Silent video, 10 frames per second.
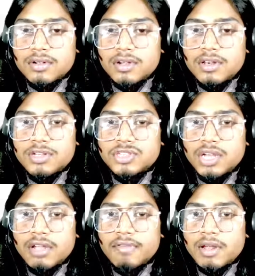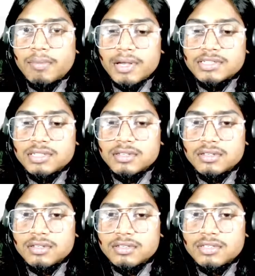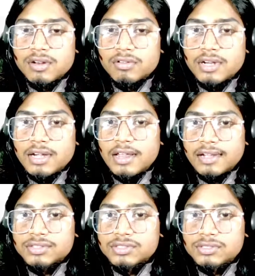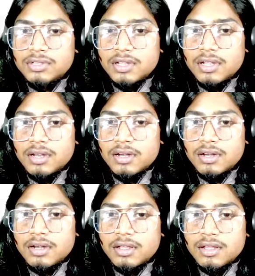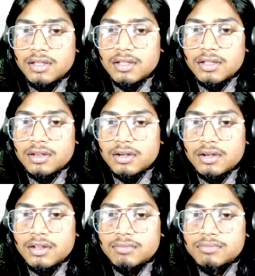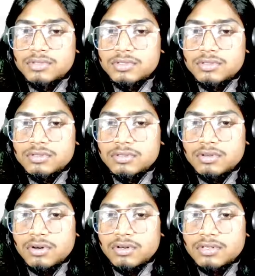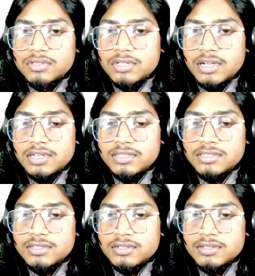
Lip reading: Initially we are passing 0th index and nums dot size